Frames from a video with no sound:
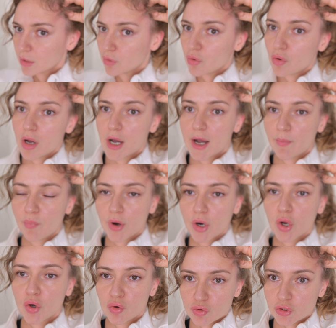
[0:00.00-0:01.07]
go upper
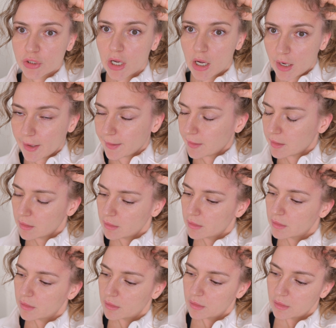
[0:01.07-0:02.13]
goes higher.
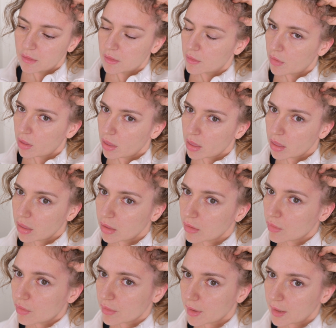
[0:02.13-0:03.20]

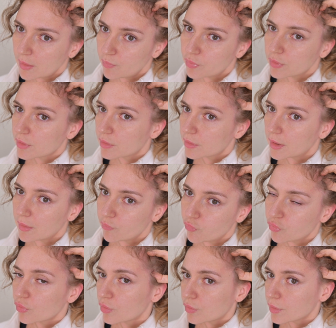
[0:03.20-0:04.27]
Grab, grab,
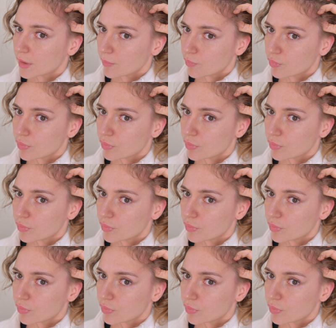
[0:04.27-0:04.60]
grab.